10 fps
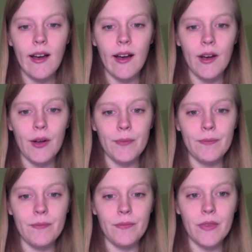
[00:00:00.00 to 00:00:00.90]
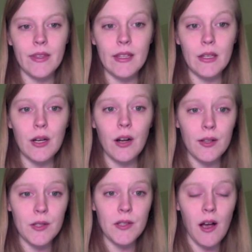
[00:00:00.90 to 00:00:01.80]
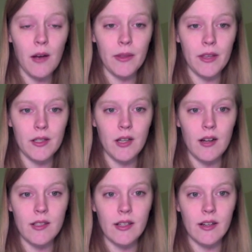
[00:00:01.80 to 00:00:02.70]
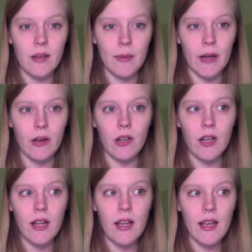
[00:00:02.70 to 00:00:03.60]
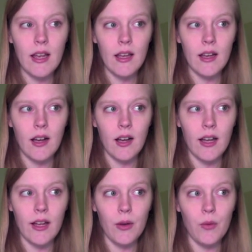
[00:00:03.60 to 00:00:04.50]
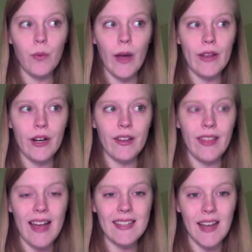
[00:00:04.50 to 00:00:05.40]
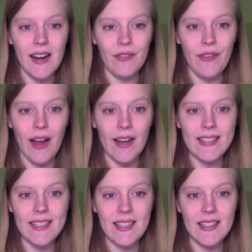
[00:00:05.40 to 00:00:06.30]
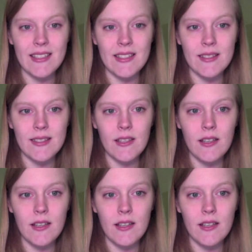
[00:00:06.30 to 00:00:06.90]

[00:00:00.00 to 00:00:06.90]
You can also talk with your doctor about whether that side effect is